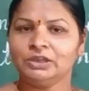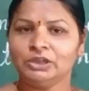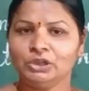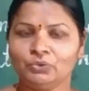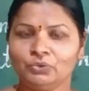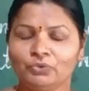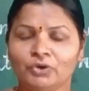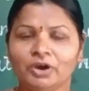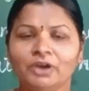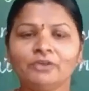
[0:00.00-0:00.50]

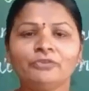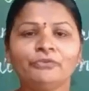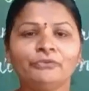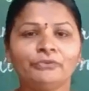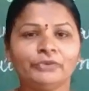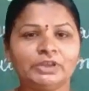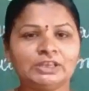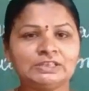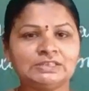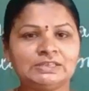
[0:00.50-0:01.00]
you are
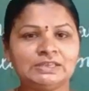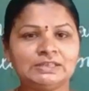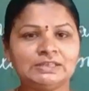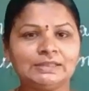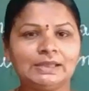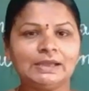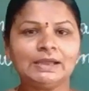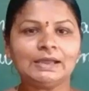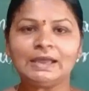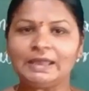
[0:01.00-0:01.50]

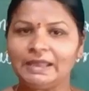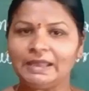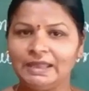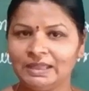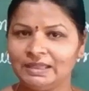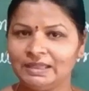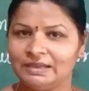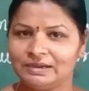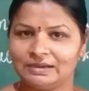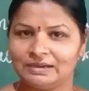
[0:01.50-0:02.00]
facing the
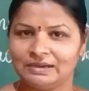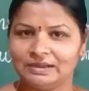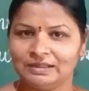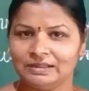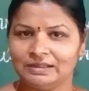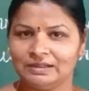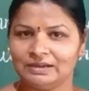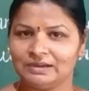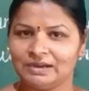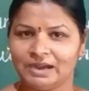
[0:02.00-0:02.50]
air,
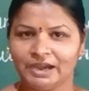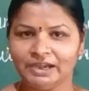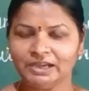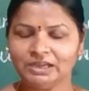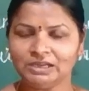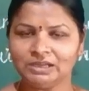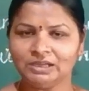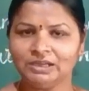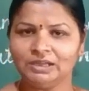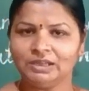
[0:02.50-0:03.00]

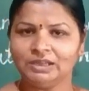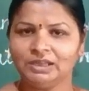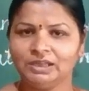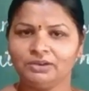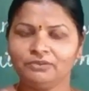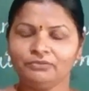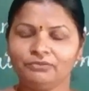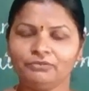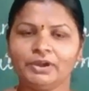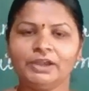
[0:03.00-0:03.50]
right?
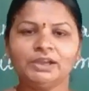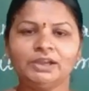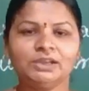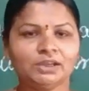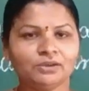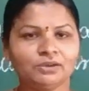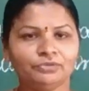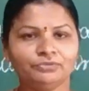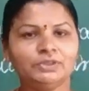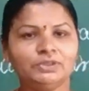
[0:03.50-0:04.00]
In
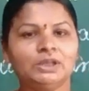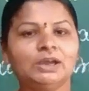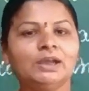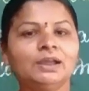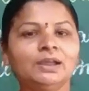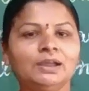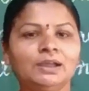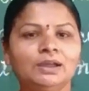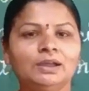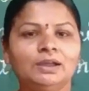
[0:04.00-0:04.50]
front of
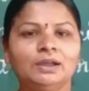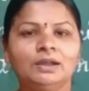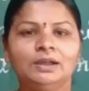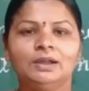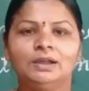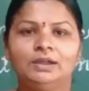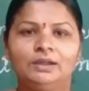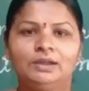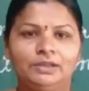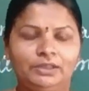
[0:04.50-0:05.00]

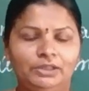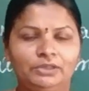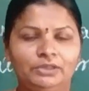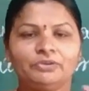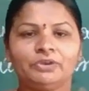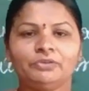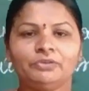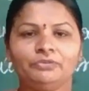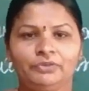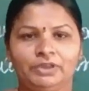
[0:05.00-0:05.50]

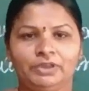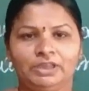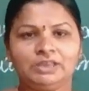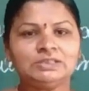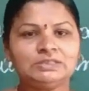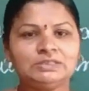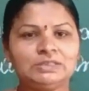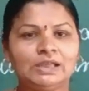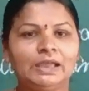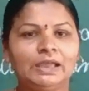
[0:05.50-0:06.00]
your
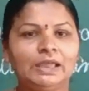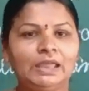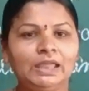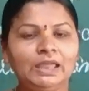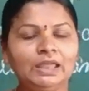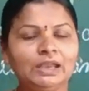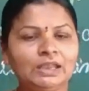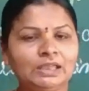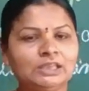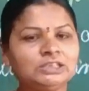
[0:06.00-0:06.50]
face, the
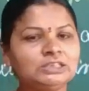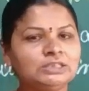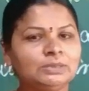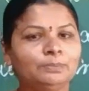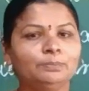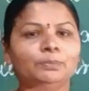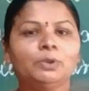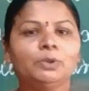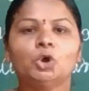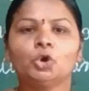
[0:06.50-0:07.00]
air
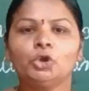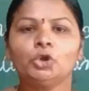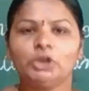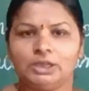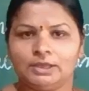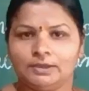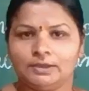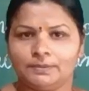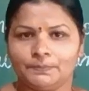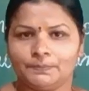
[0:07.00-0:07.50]
is
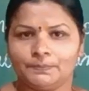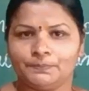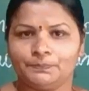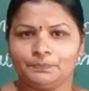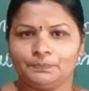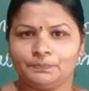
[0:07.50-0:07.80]
blowing.